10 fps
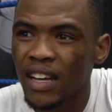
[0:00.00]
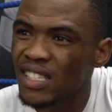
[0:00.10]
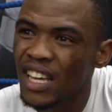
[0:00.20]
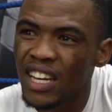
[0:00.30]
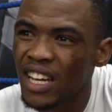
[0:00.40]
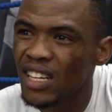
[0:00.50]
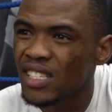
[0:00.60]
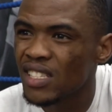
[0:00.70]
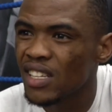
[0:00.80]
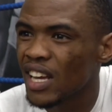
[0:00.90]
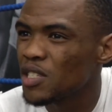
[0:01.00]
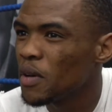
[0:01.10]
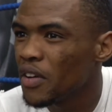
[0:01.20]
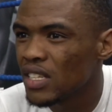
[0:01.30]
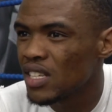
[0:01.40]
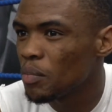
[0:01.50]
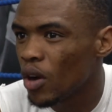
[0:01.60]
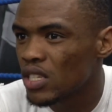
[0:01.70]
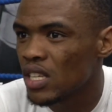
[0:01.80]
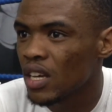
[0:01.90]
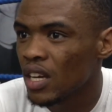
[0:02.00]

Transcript: 10 years experience in boxing,